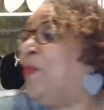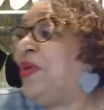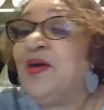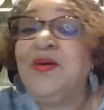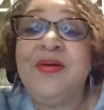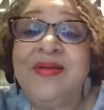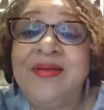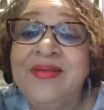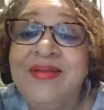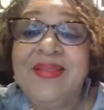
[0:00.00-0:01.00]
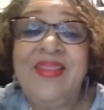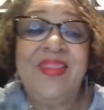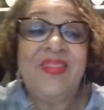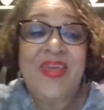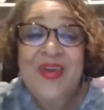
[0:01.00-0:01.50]
bell.
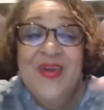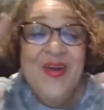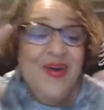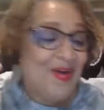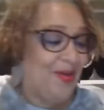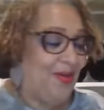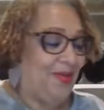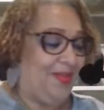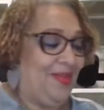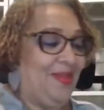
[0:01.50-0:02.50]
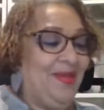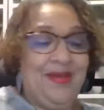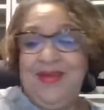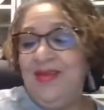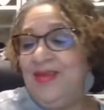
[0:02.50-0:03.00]
Thank y'all.
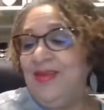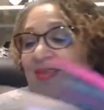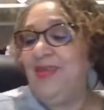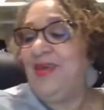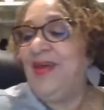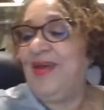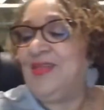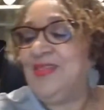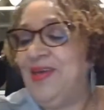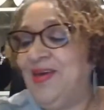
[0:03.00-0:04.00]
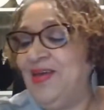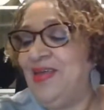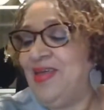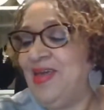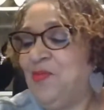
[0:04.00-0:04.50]
Yes, y'all
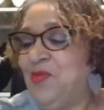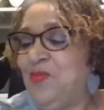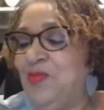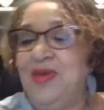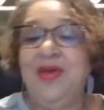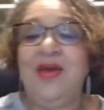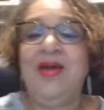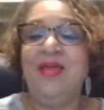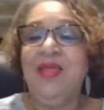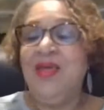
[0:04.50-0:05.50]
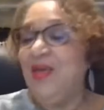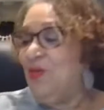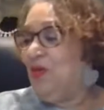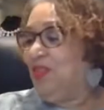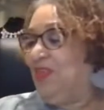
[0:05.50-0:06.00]
helping me
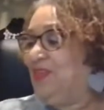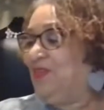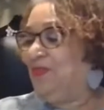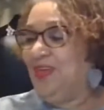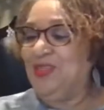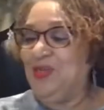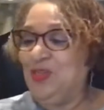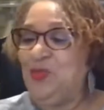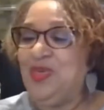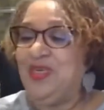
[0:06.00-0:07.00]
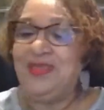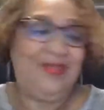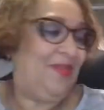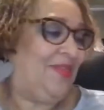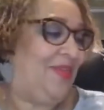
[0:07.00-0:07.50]
with these vintage
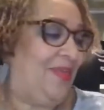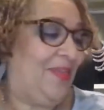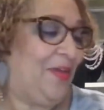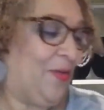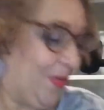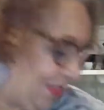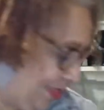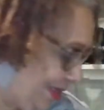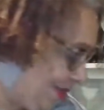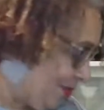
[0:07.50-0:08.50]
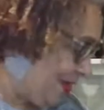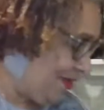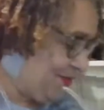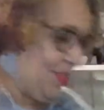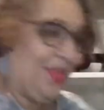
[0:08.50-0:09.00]
pieces that Christian and I don't
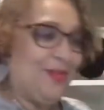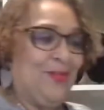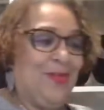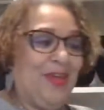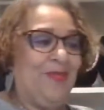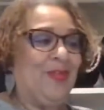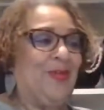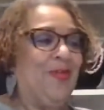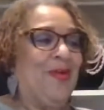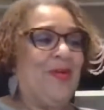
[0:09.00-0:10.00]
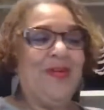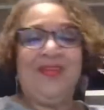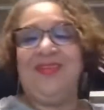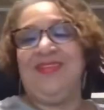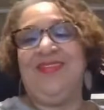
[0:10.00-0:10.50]
have to now do inventory on.
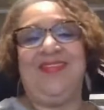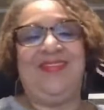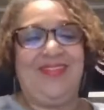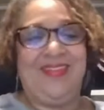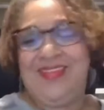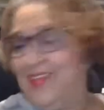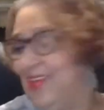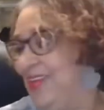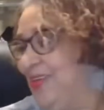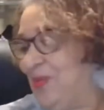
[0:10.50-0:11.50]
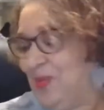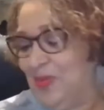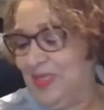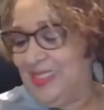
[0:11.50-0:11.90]
We can put